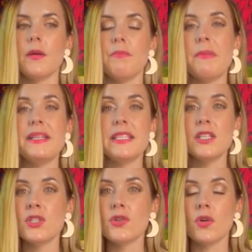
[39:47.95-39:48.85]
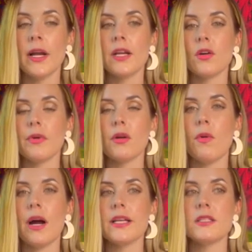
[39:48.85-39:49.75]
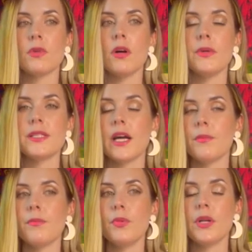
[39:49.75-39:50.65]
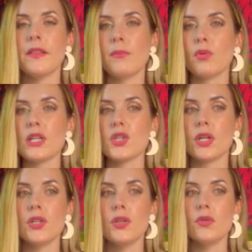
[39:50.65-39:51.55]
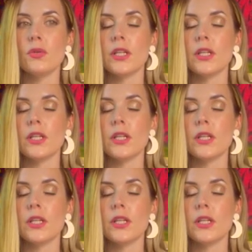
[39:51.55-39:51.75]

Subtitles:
maybe didn't do great career wise and were always kind of putting that pressure on you.